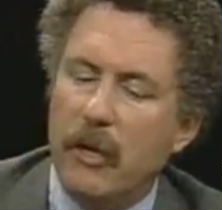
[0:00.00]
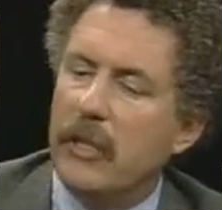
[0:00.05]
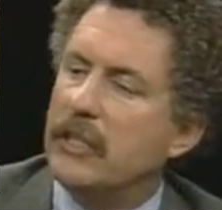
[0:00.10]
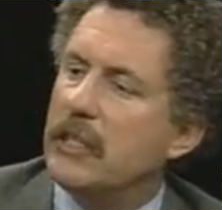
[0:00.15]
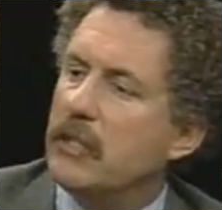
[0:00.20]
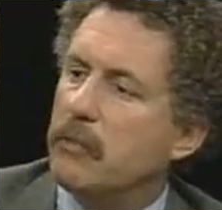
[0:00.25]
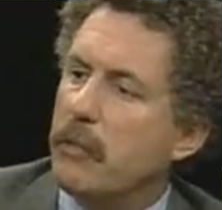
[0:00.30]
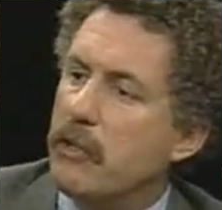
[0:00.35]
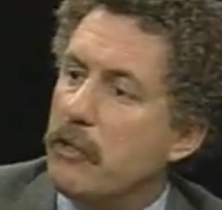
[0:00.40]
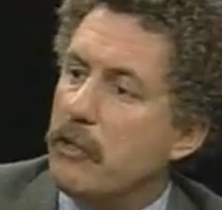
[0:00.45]

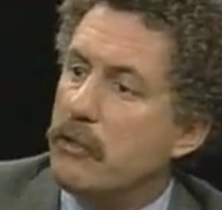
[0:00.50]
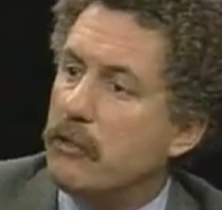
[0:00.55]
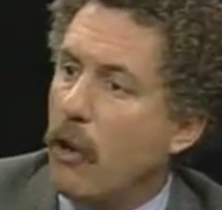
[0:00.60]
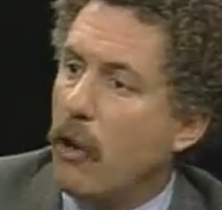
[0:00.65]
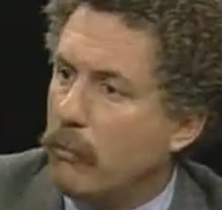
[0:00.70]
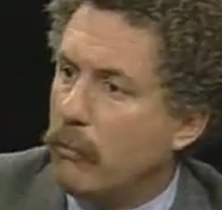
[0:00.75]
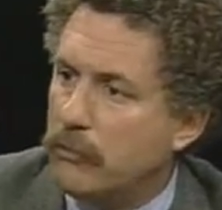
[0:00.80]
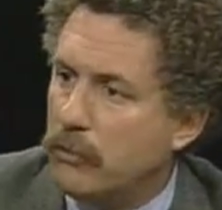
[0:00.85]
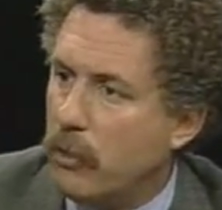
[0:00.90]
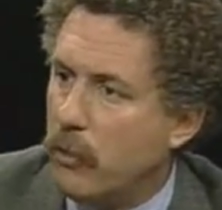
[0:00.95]
Because it's when you
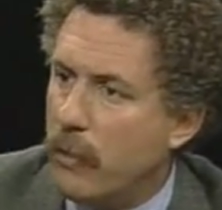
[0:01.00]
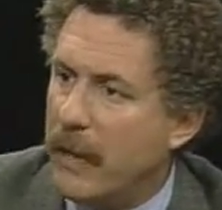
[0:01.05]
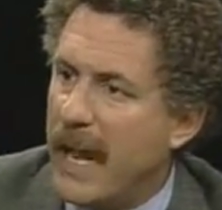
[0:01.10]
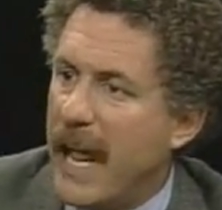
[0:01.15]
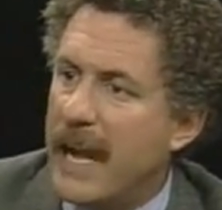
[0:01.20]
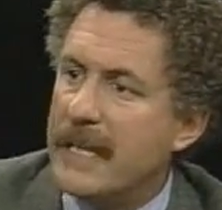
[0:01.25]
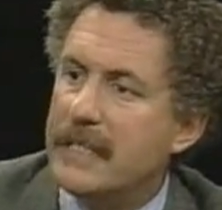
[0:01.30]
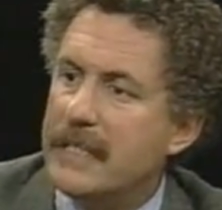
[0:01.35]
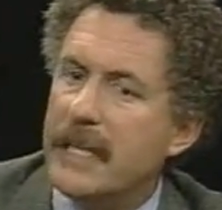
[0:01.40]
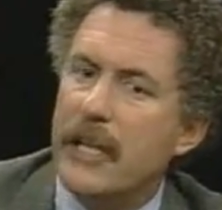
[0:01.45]
don't do
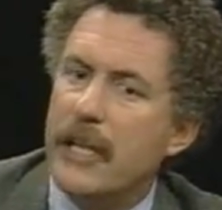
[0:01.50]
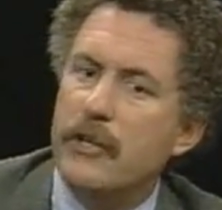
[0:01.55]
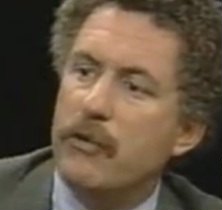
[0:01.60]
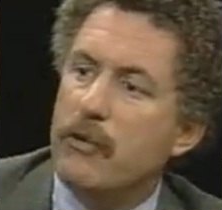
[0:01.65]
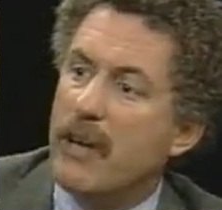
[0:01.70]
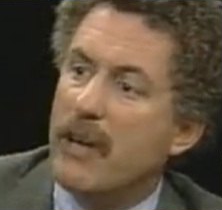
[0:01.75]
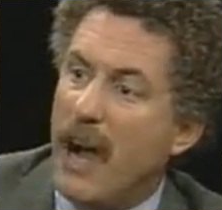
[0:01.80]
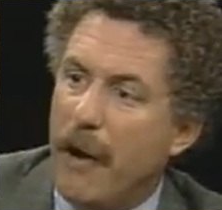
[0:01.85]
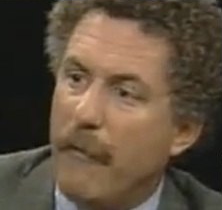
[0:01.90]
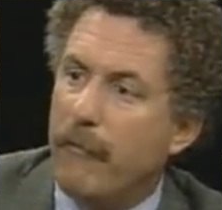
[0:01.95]
it and instead
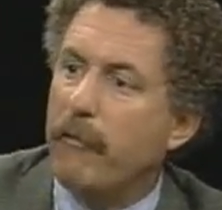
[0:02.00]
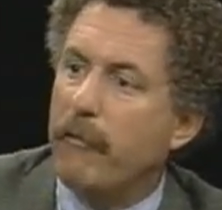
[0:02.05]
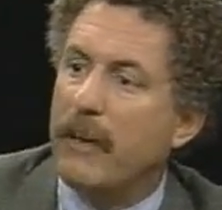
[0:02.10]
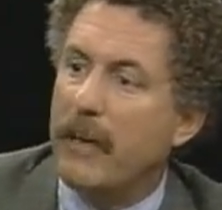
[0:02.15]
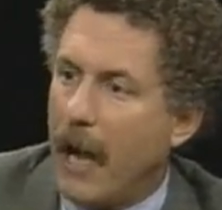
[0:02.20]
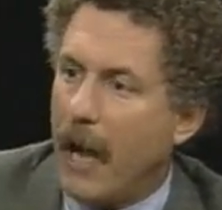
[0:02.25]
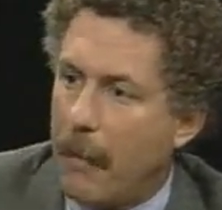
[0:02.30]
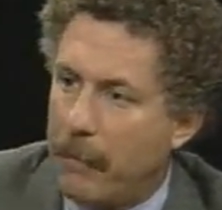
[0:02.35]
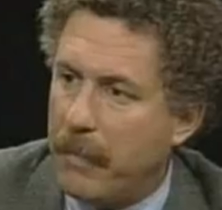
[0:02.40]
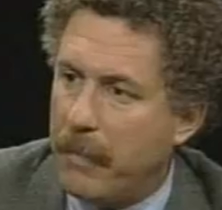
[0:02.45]
you cover
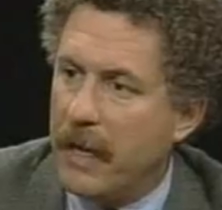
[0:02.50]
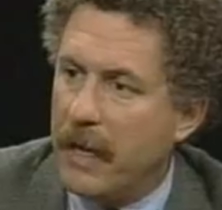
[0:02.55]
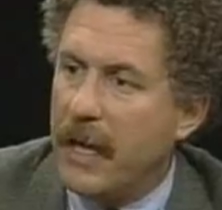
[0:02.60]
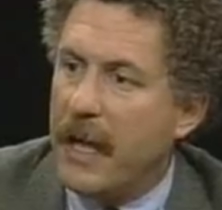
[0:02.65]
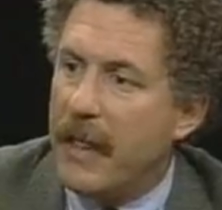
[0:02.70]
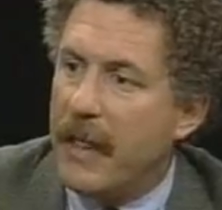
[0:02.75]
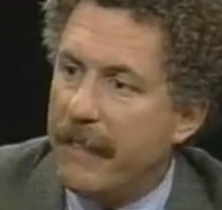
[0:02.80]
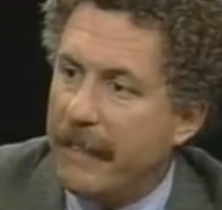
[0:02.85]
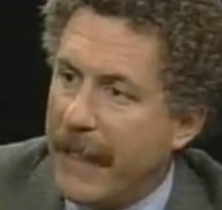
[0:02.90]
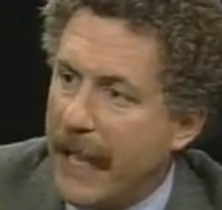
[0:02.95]
it up,
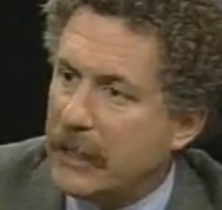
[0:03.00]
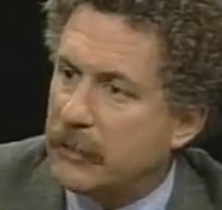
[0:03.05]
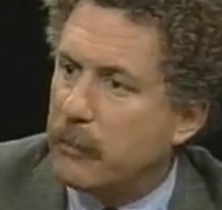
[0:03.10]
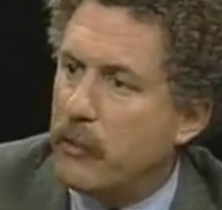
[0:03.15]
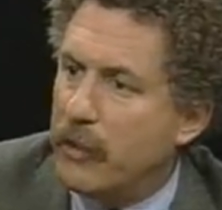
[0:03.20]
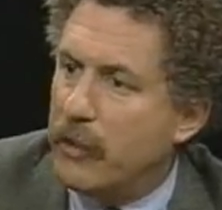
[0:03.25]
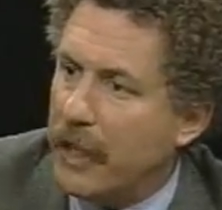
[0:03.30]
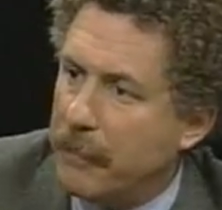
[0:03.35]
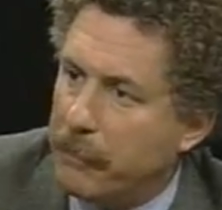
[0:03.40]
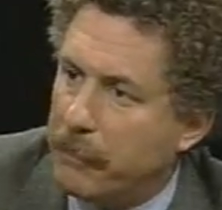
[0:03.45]

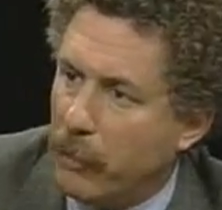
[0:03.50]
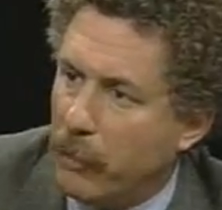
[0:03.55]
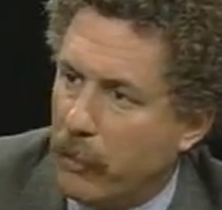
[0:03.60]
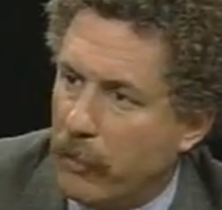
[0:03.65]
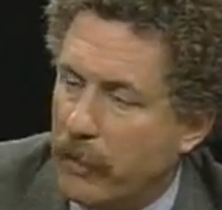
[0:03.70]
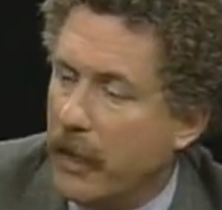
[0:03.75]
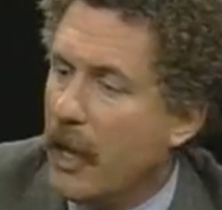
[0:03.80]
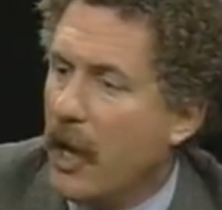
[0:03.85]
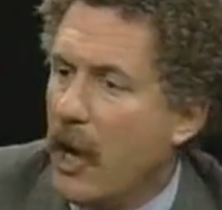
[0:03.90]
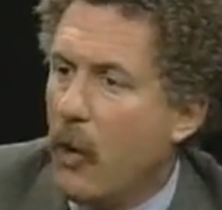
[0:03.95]
that's when you get
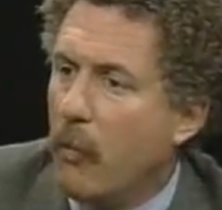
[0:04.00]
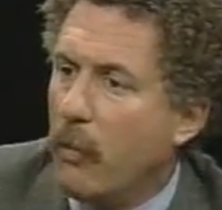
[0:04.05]
burned.